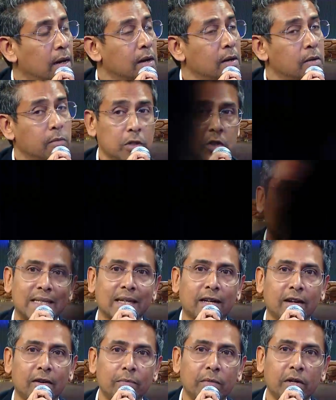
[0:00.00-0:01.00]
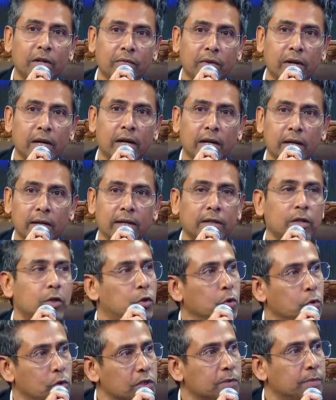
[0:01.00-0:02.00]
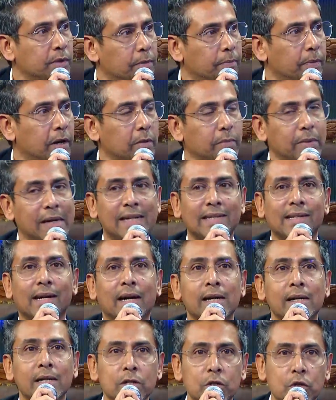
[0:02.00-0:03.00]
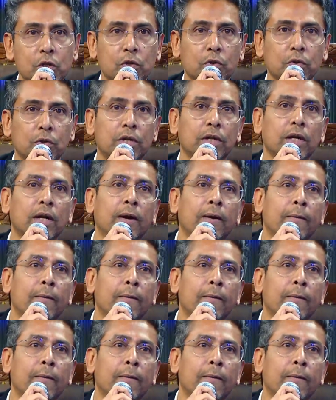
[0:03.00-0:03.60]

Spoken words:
which means the government of Karnataka, the tourism department, has understood